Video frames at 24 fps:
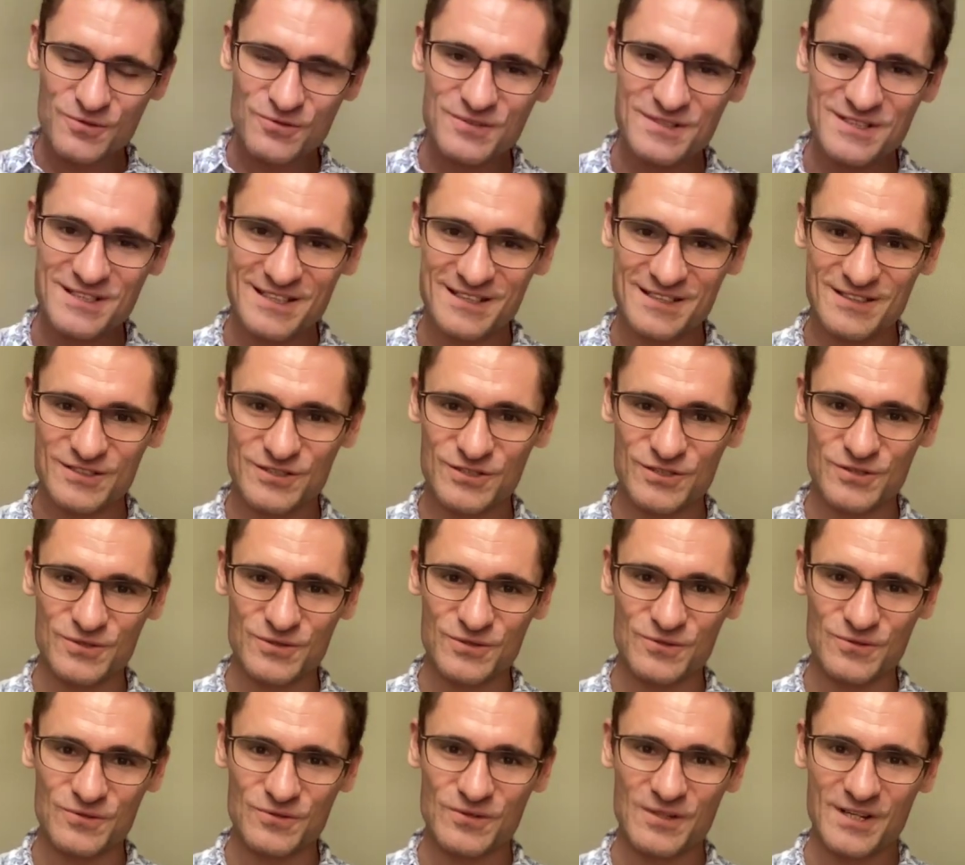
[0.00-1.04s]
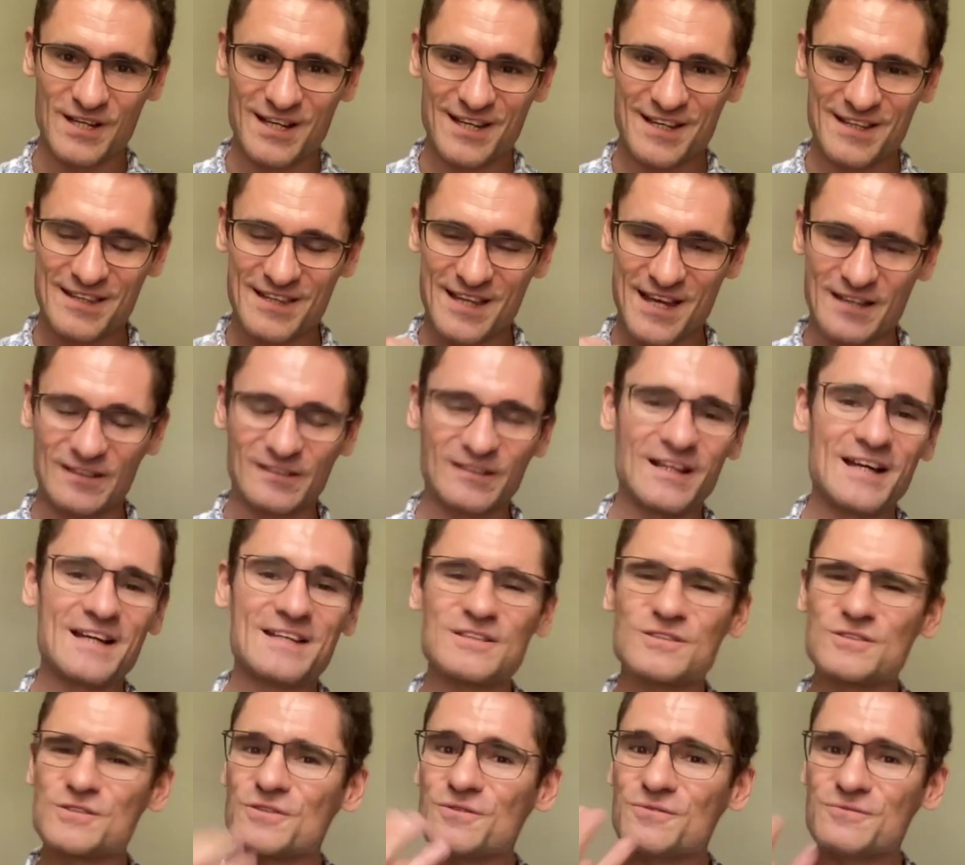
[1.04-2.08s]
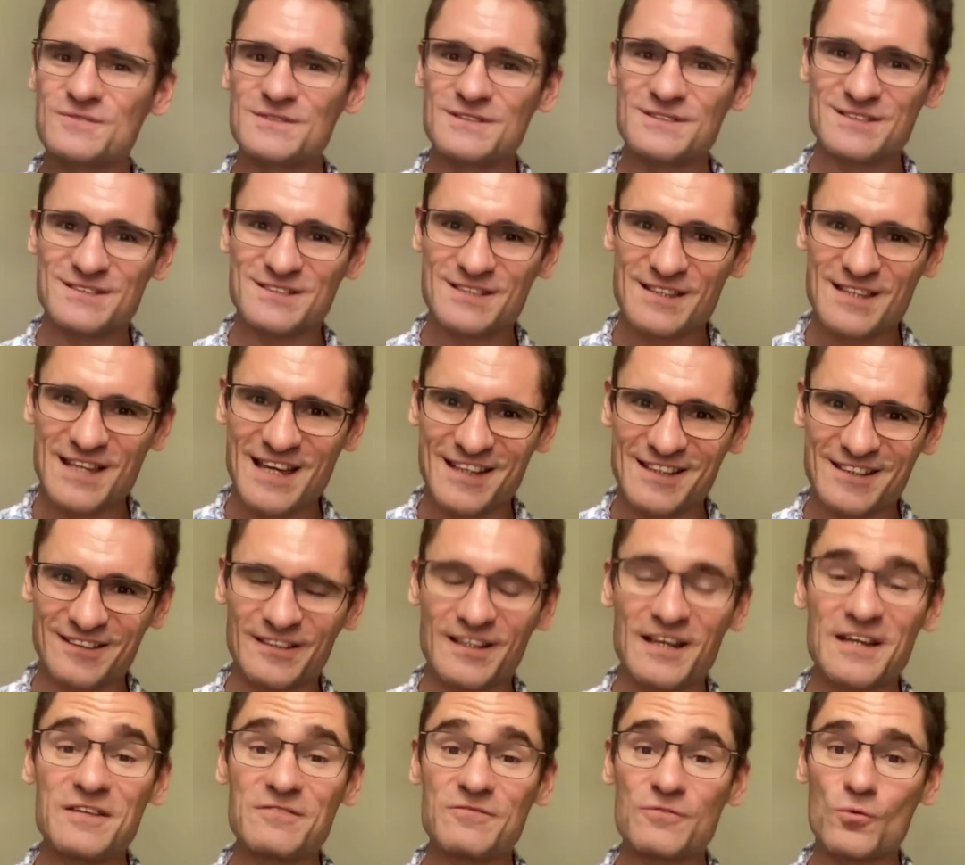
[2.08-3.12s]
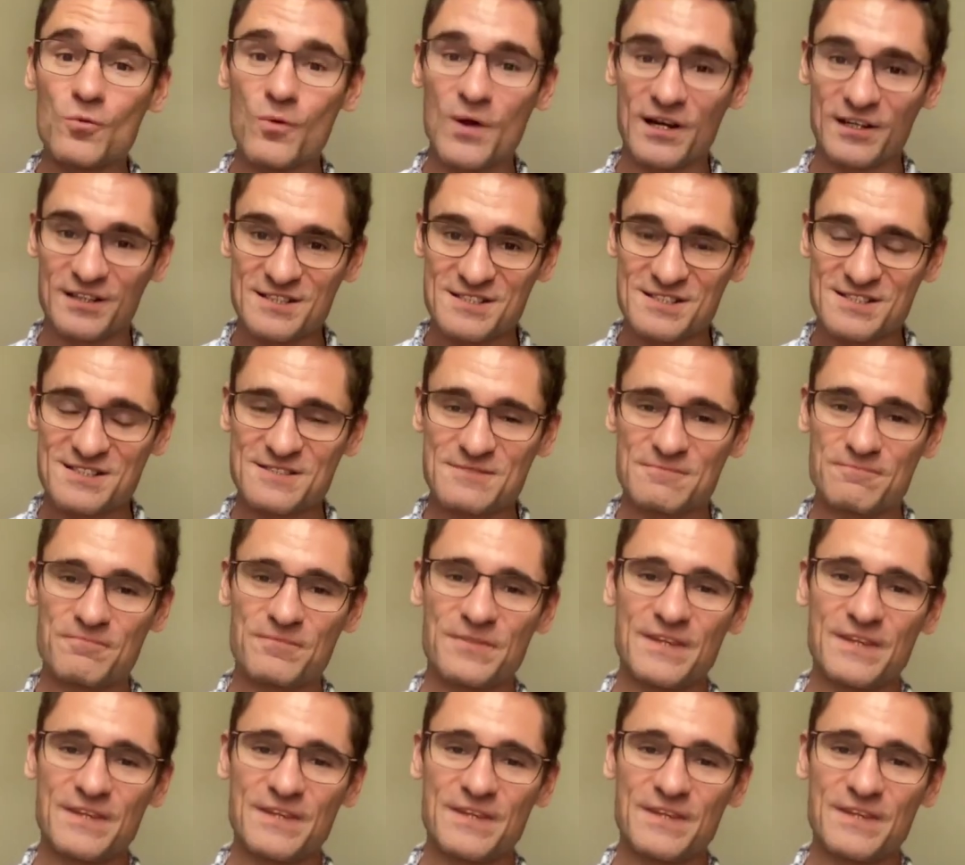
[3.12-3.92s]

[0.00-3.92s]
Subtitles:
into that light, tuned into that light of awareness,